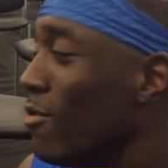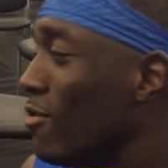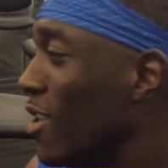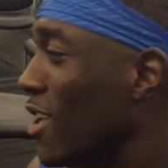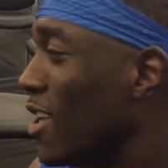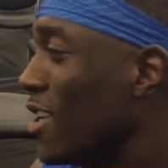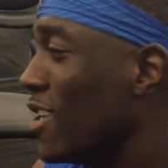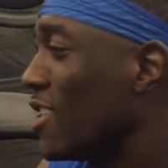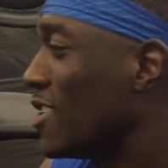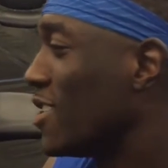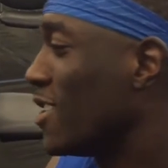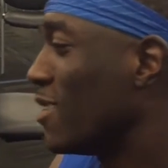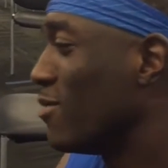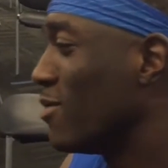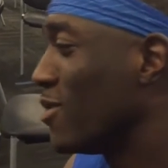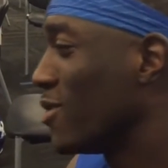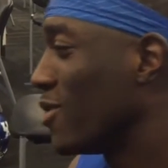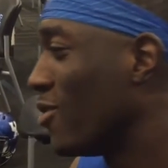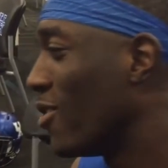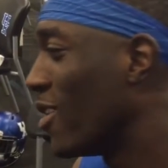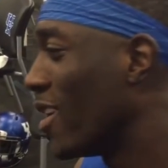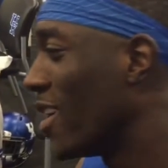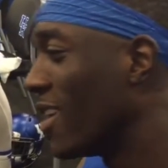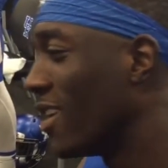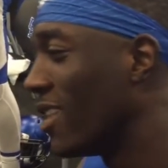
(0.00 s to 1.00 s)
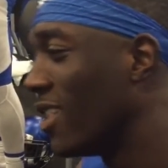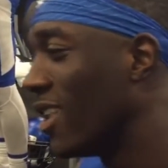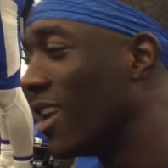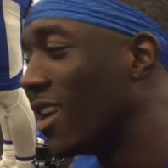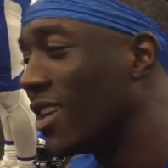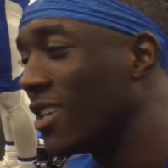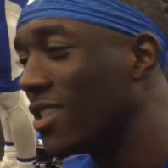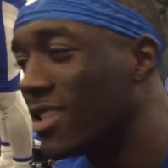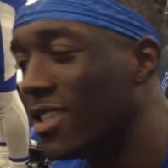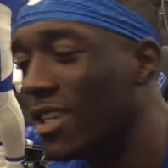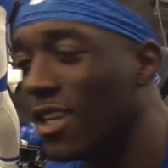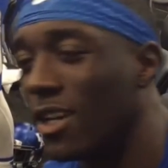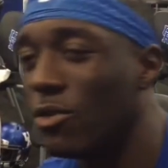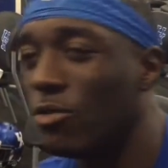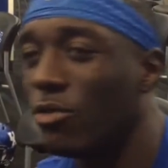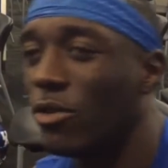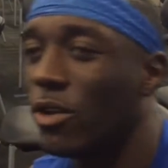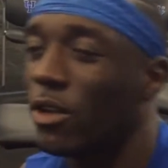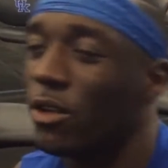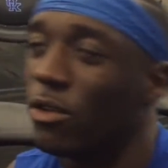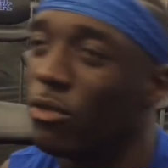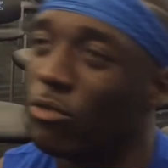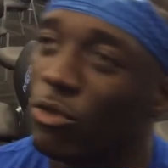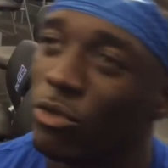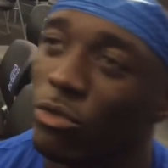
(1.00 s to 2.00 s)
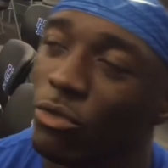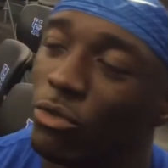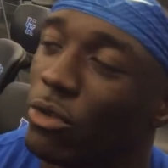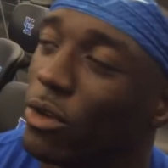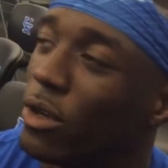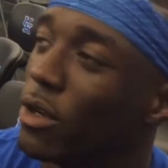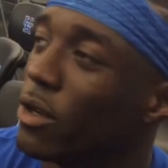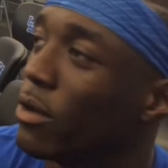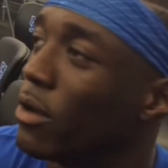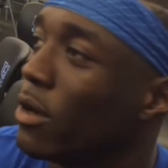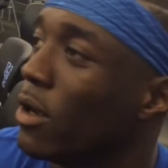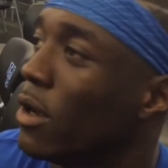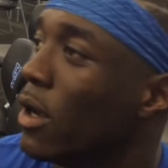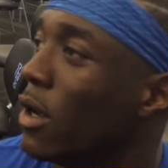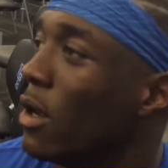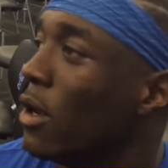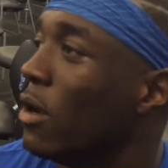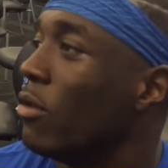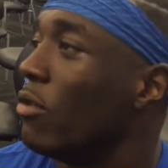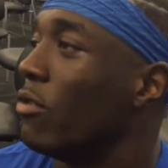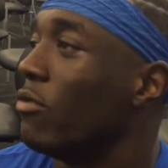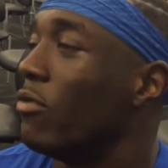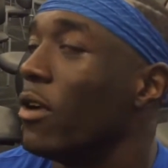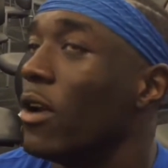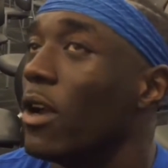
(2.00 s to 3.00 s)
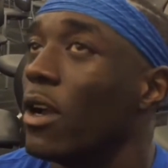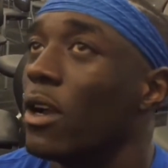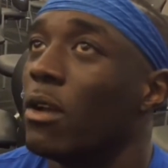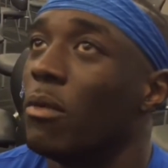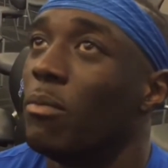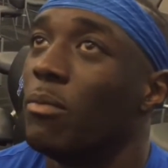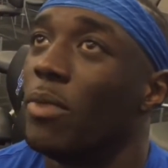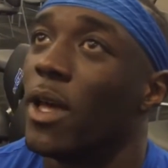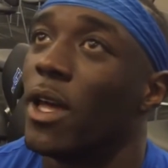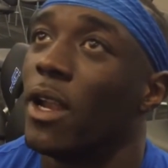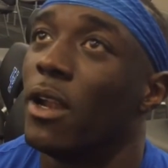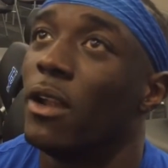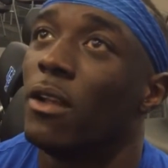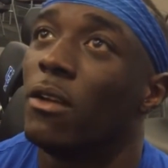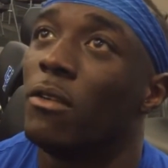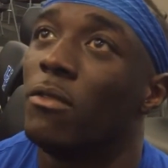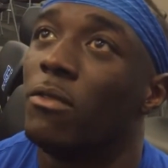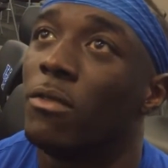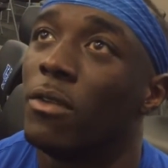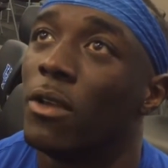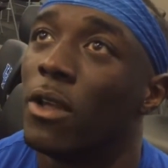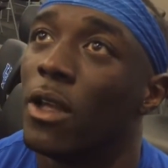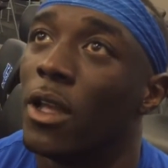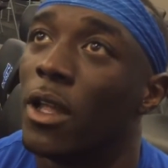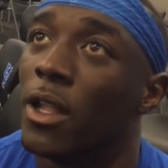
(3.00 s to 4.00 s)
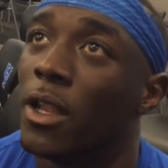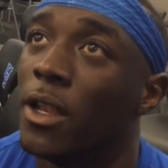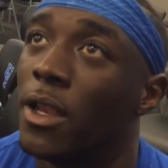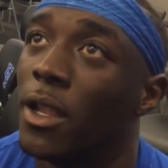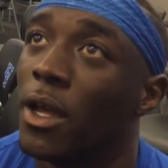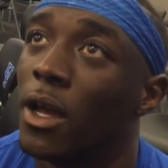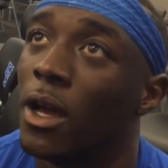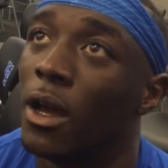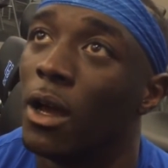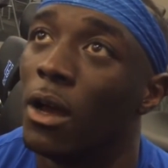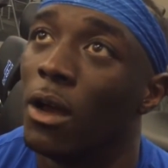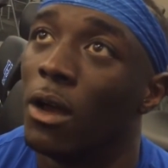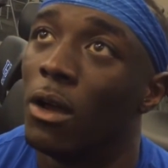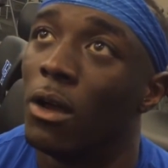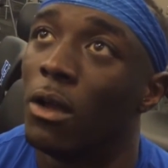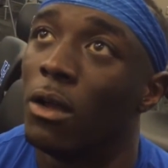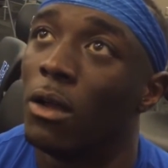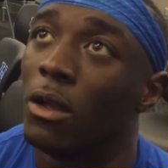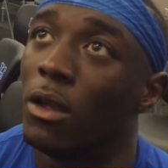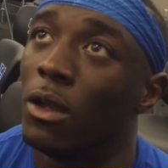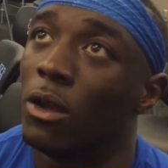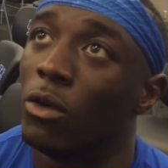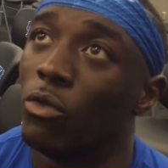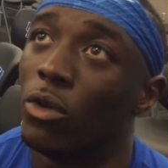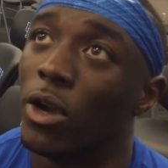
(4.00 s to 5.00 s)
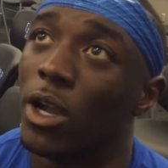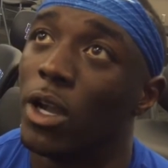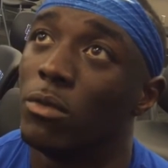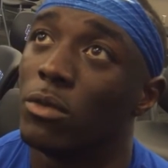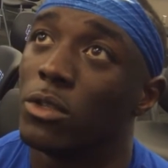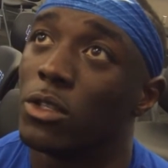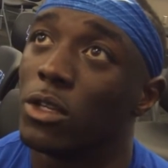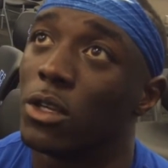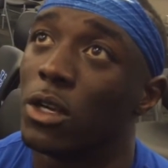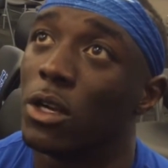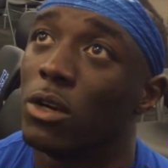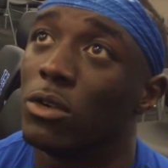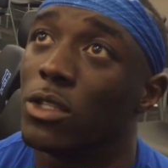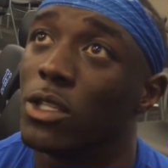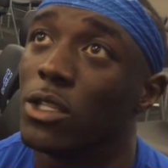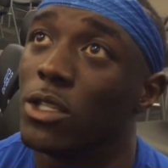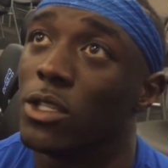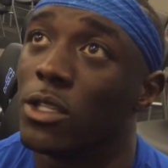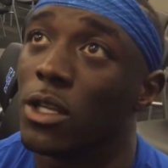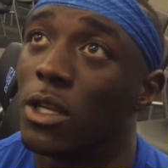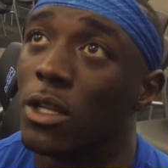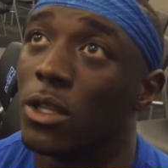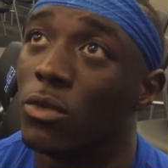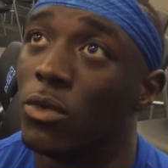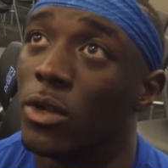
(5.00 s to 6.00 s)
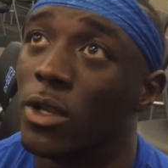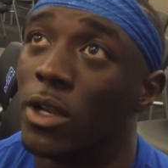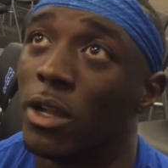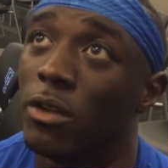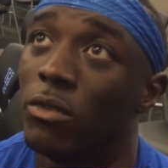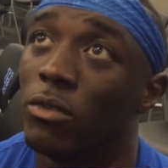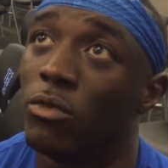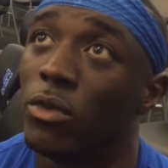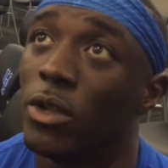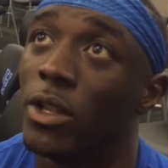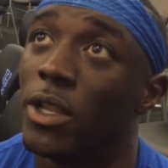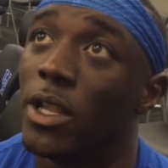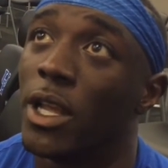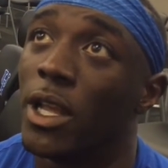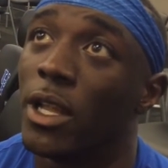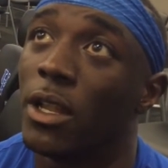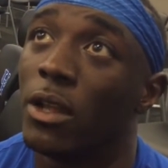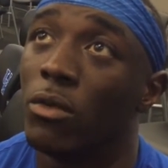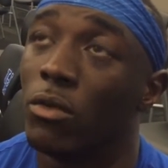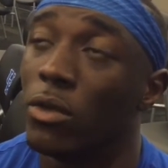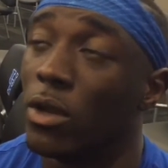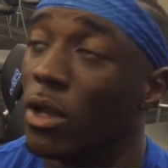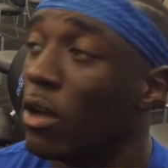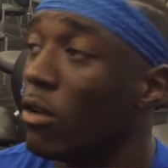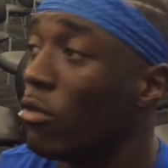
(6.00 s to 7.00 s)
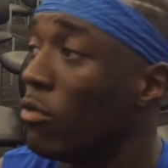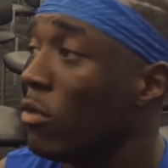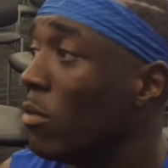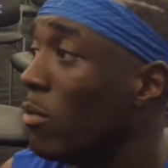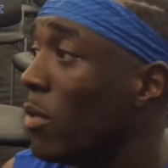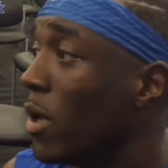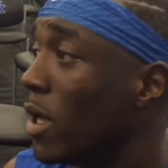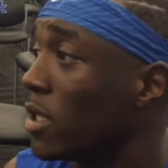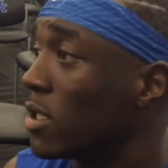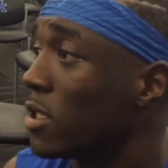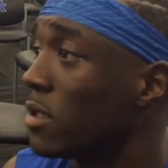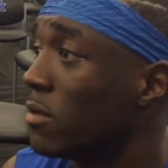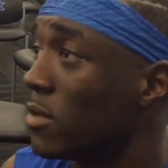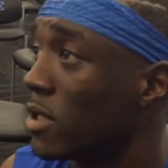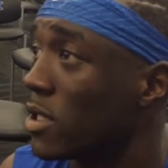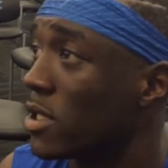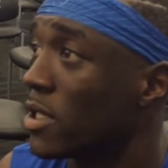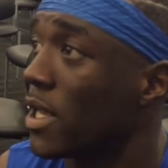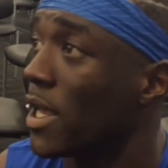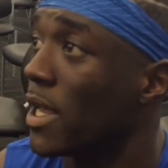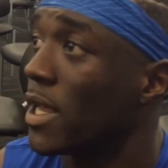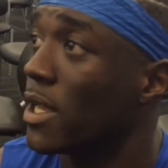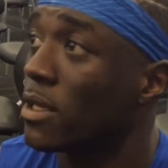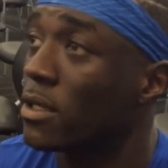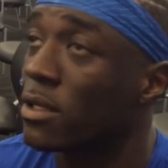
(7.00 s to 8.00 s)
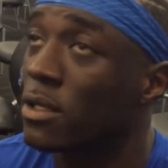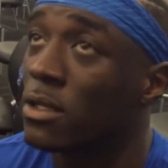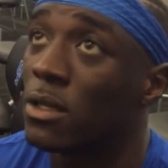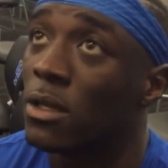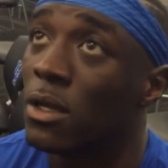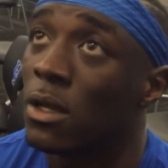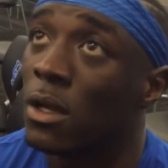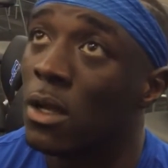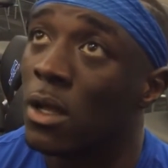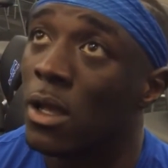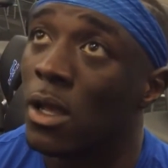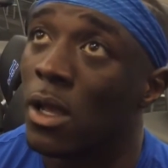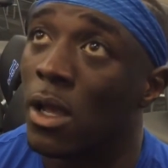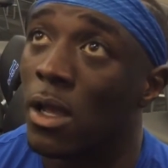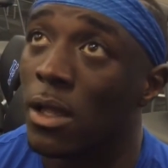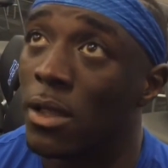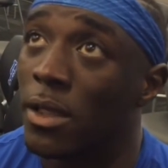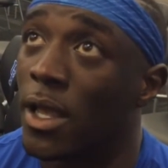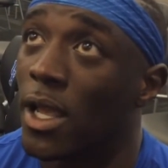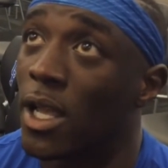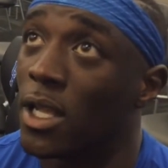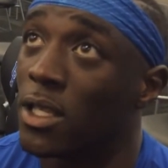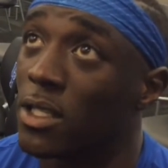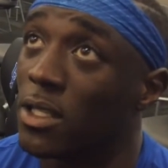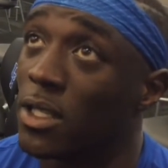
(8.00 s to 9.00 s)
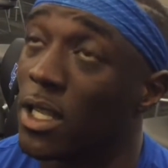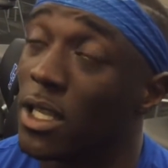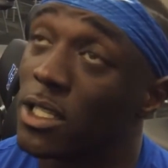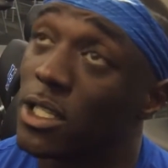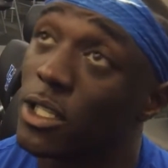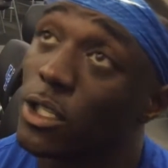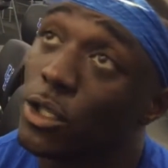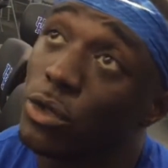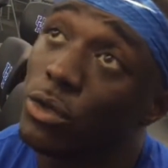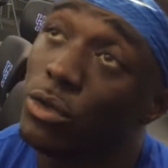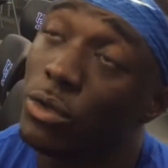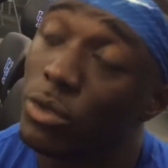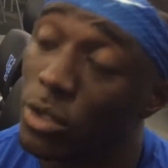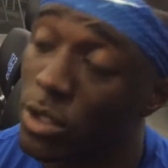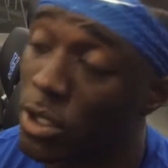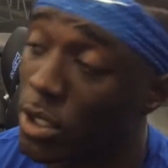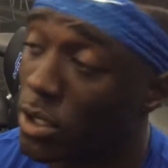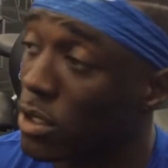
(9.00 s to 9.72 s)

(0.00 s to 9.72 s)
The relationship is great. Like I said, we're very competitive, and we're able to coach each other whenever we need it, whenever we make some mistakes and things, and that's huge.